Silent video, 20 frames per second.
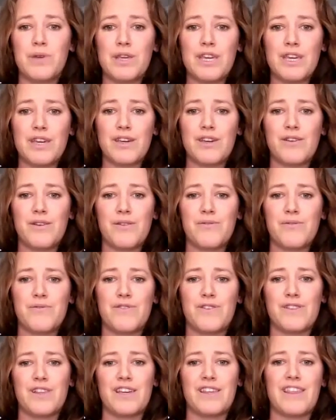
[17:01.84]
week
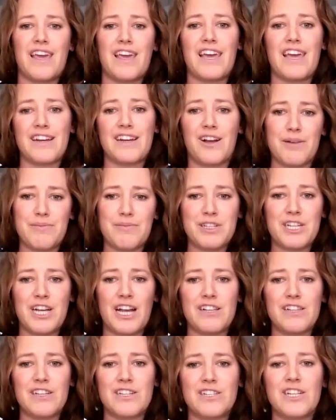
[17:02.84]
for like the hand copy
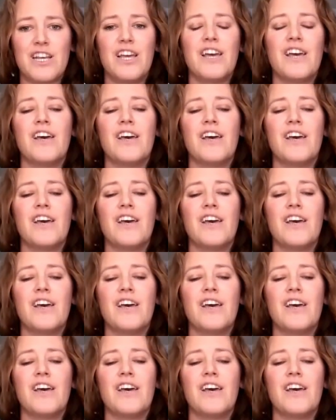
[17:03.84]
challenge?